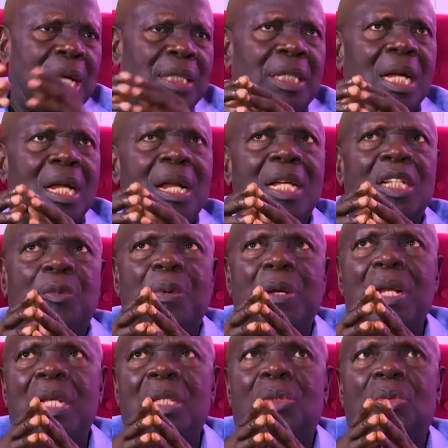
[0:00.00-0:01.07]
My second
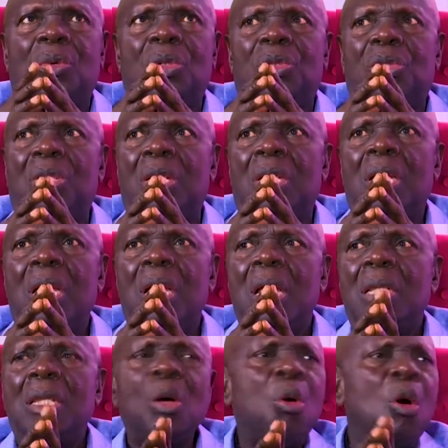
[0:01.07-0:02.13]
experience was the,
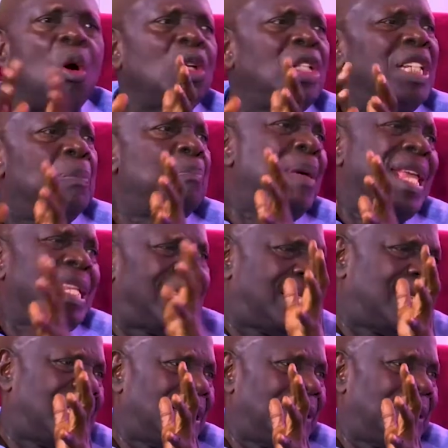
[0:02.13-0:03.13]
the whole debate